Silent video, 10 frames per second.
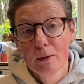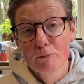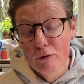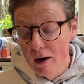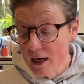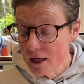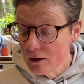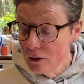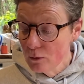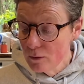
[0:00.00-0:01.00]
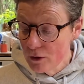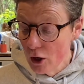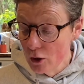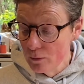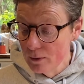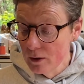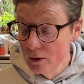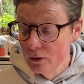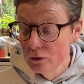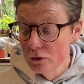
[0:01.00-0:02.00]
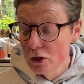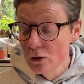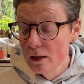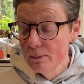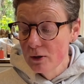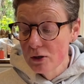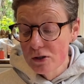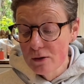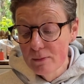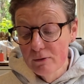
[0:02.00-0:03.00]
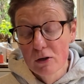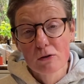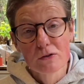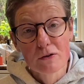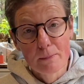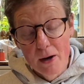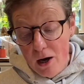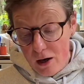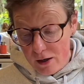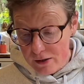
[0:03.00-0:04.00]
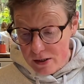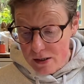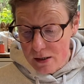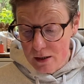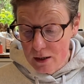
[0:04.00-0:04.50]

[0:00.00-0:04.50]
praying with hope not only because of the miracles of the past,